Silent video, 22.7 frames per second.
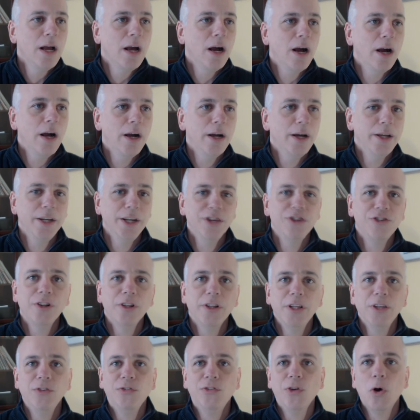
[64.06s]
uh,
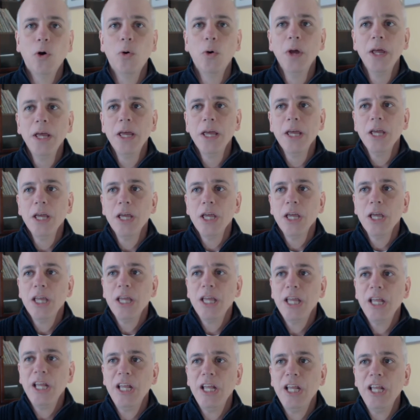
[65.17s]
initially. So,
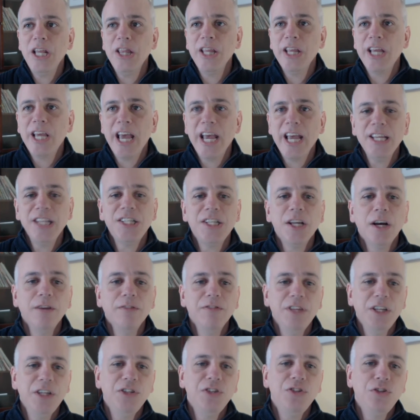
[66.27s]
in the case
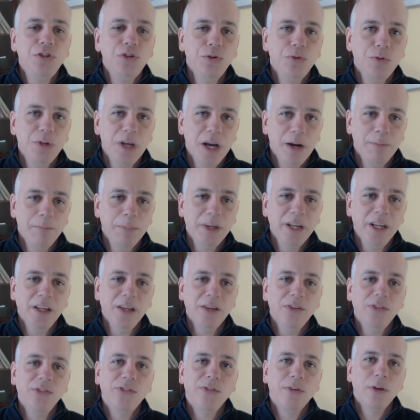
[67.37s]
of these two
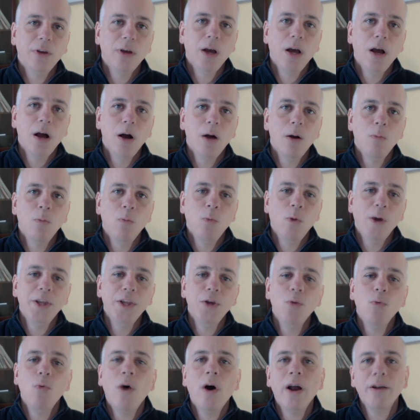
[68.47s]
companies, um, what
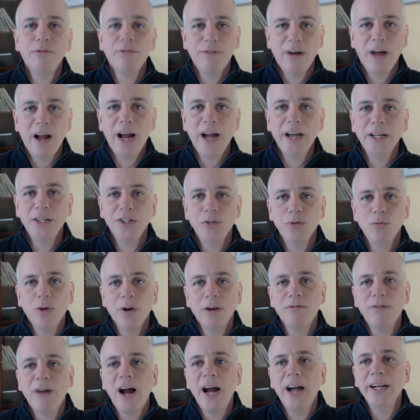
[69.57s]
you want to find is you
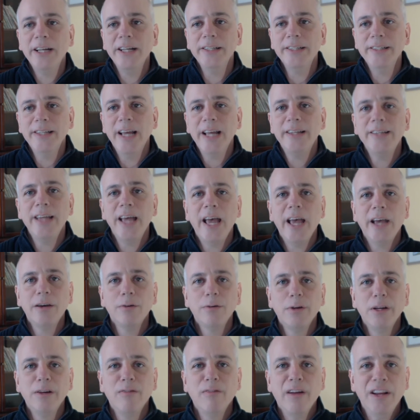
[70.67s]
want to find a debt to
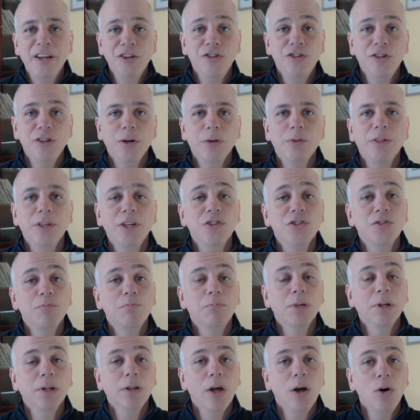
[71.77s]
equity ratio that is
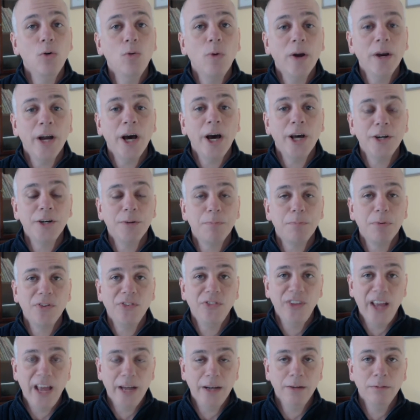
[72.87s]
below
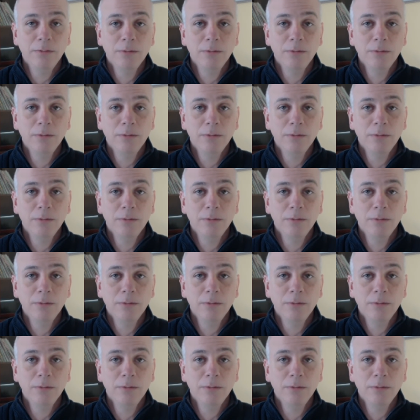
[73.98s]
100%.